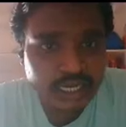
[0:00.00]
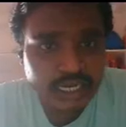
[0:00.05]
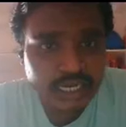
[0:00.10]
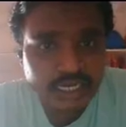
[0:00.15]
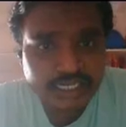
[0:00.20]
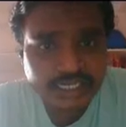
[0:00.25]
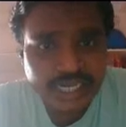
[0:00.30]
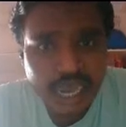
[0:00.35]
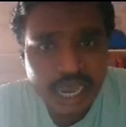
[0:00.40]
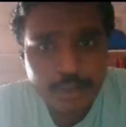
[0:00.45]

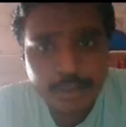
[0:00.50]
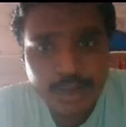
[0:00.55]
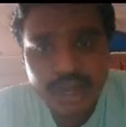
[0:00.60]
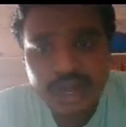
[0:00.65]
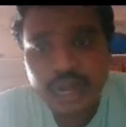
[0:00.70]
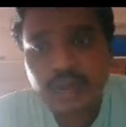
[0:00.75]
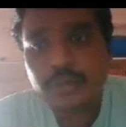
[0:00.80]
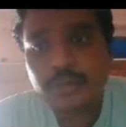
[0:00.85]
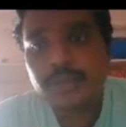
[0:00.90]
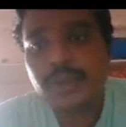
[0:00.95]
in a grid
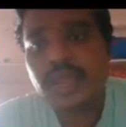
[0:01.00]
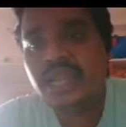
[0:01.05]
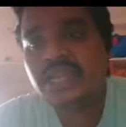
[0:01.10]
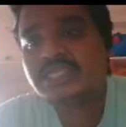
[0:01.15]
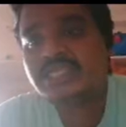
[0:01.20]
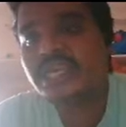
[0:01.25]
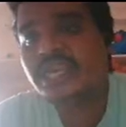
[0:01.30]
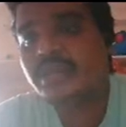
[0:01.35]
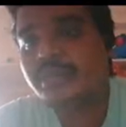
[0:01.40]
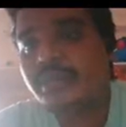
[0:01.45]
chamber
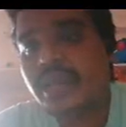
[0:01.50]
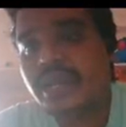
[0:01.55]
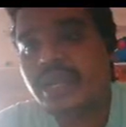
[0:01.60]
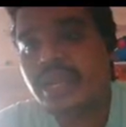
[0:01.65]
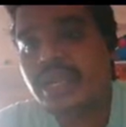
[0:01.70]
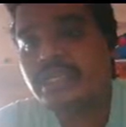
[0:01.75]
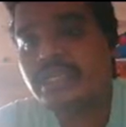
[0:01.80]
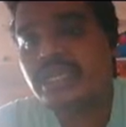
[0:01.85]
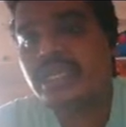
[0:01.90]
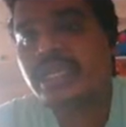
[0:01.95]
and plain
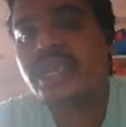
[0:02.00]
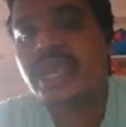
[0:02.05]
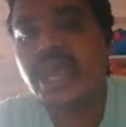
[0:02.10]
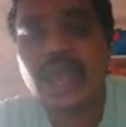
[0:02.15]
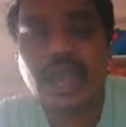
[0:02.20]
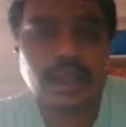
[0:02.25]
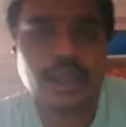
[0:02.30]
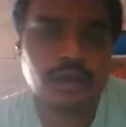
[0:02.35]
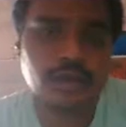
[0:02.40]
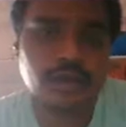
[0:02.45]

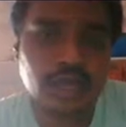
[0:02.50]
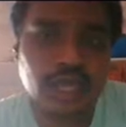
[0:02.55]
sedimentation